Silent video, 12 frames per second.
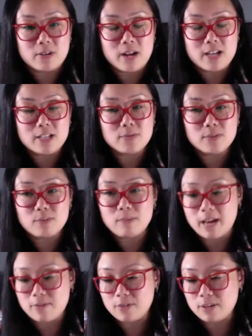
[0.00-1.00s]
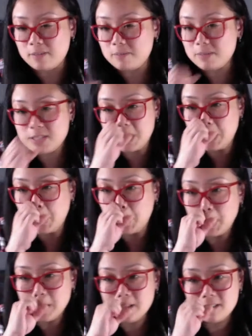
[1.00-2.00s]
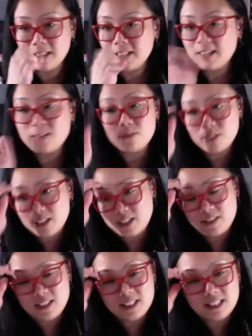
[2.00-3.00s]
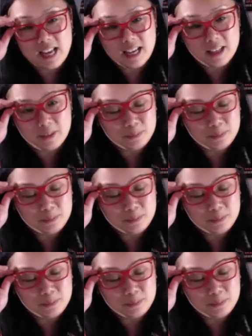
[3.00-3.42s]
I just feel bad for him. It's just really, really sad.